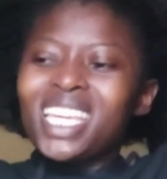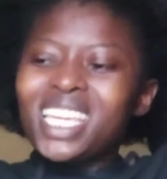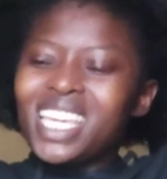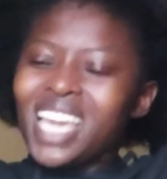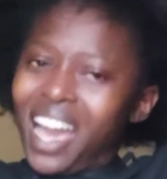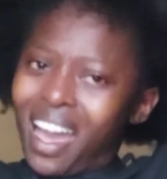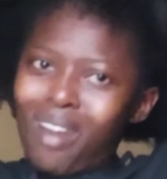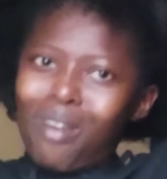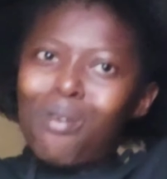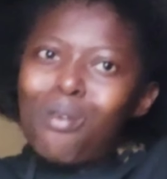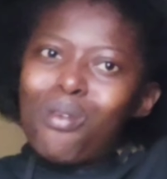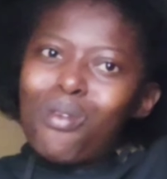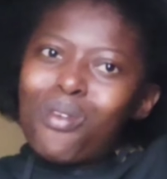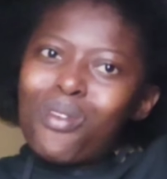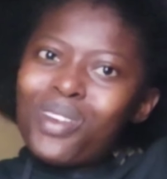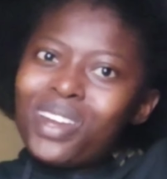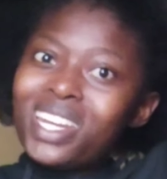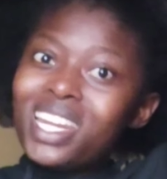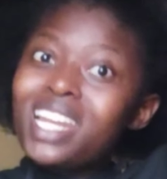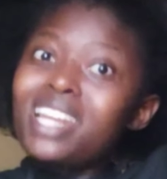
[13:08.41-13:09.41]

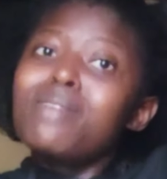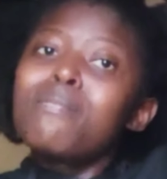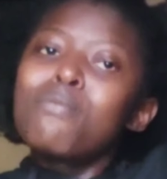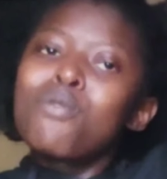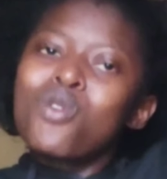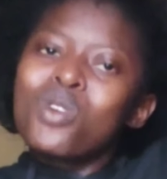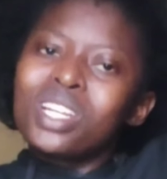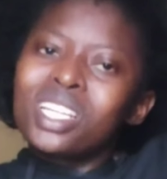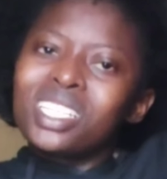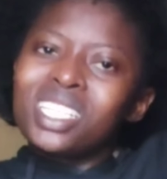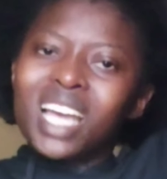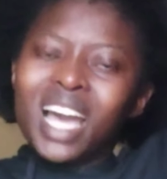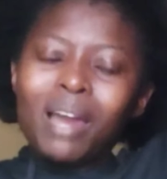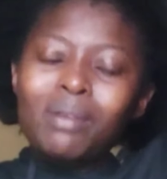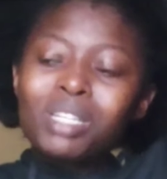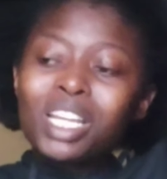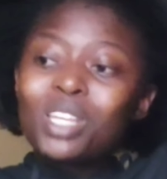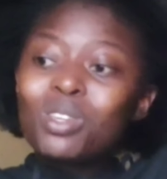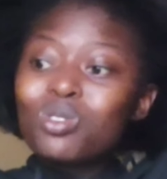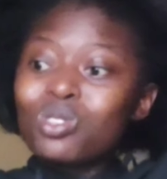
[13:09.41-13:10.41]
because most of the people
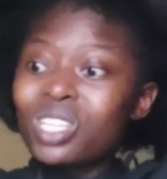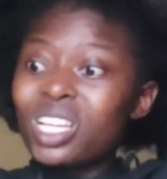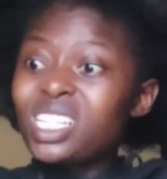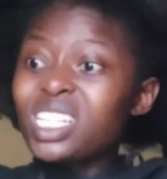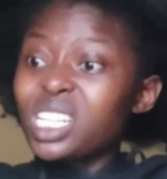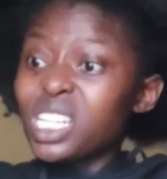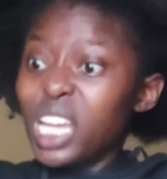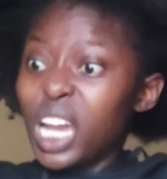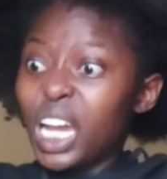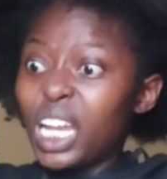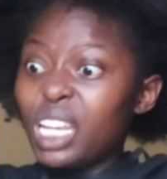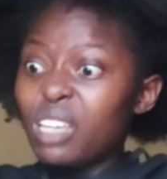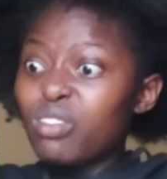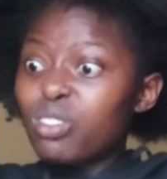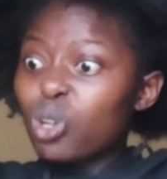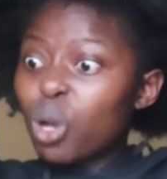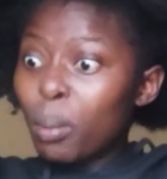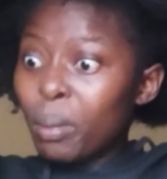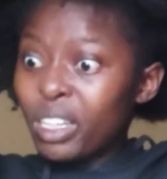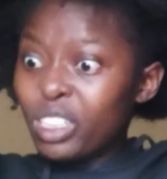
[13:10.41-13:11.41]
who are here for the
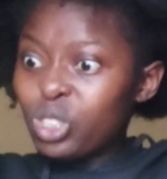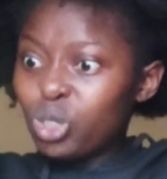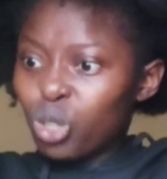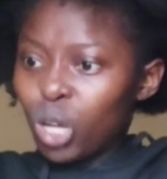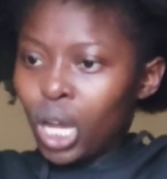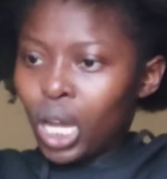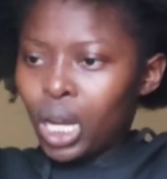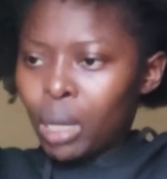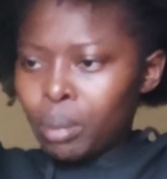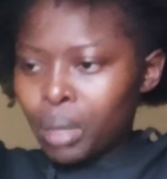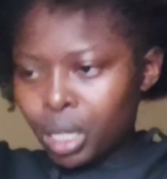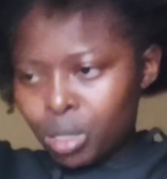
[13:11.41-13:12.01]
ruracio,